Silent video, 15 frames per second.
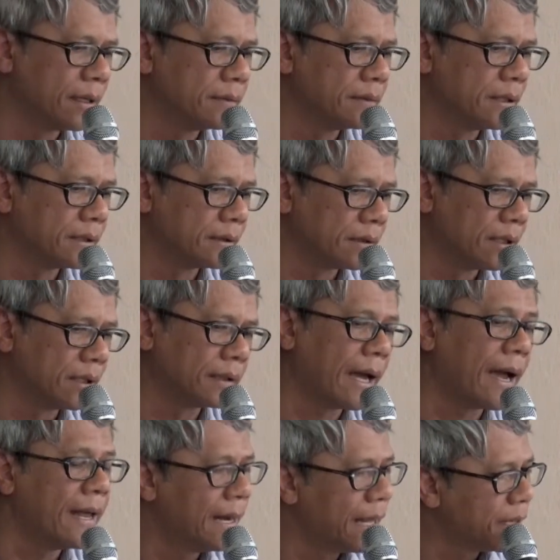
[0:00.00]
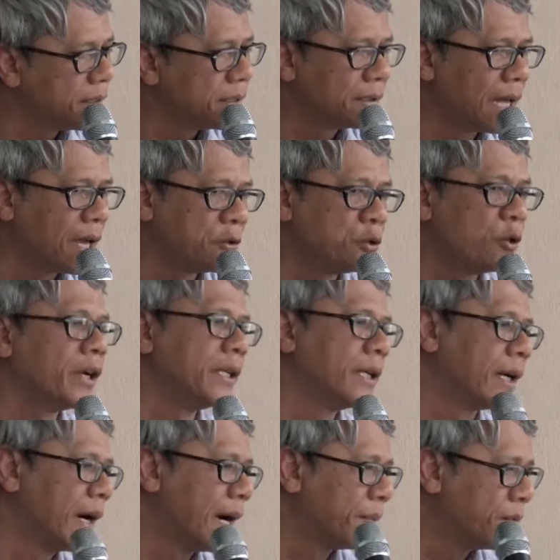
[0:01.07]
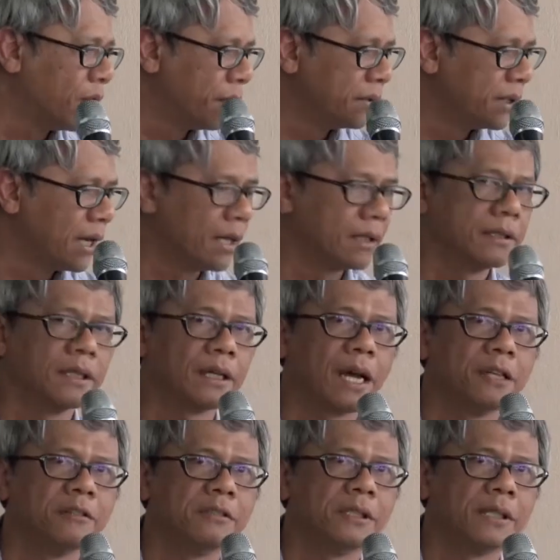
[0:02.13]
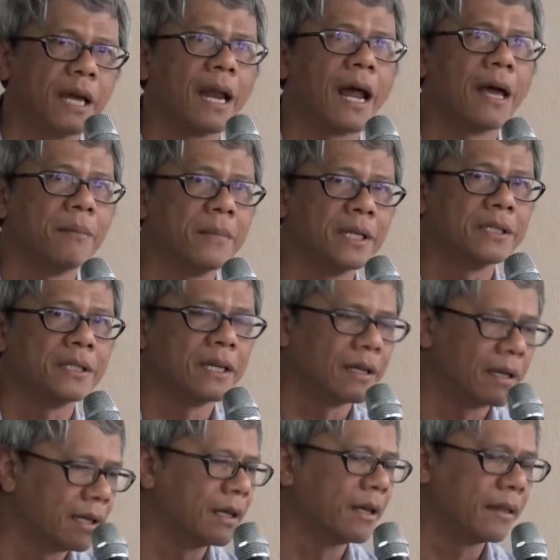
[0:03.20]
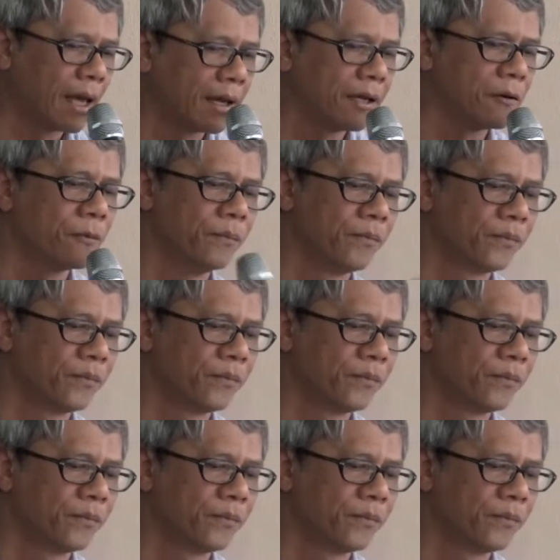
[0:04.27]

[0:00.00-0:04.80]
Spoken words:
I think Thailand is now joined the club of the other country that I mentioned earlier. Thank you.